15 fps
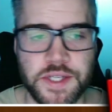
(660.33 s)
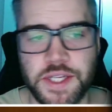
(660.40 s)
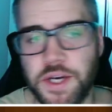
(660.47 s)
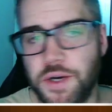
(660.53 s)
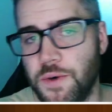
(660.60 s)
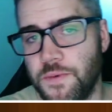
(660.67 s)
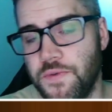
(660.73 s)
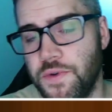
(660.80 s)

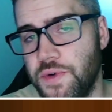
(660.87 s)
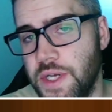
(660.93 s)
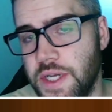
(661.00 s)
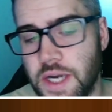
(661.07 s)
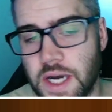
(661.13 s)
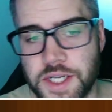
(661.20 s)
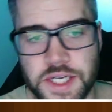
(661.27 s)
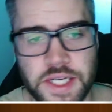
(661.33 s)
hero food in
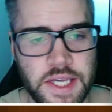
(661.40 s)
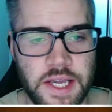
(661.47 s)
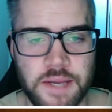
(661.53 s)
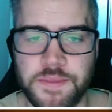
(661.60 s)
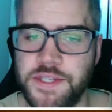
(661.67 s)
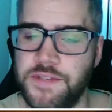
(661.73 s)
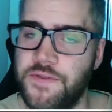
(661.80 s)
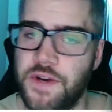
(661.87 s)
gacha
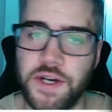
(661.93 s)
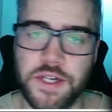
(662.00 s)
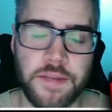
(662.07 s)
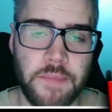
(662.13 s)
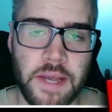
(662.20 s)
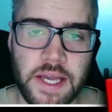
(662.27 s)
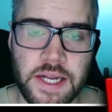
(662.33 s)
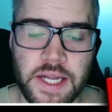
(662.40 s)
games is very
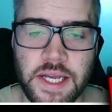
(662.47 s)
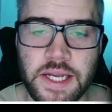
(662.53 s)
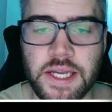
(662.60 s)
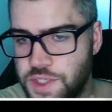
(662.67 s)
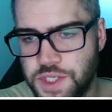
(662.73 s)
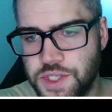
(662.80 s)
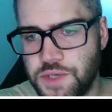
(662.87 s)
demanding, just